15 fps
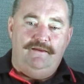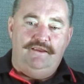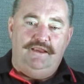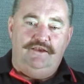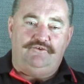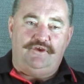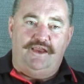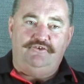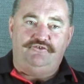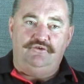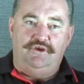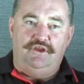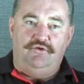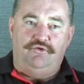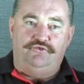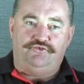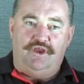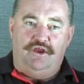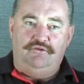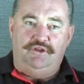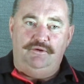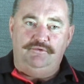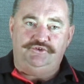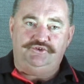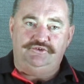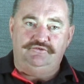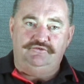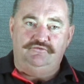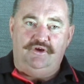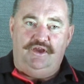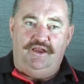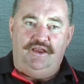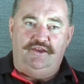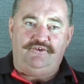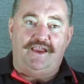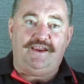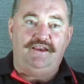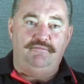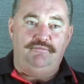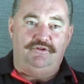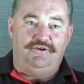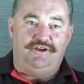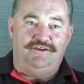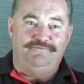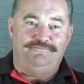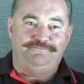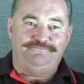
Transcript: it also limits your attacking ability.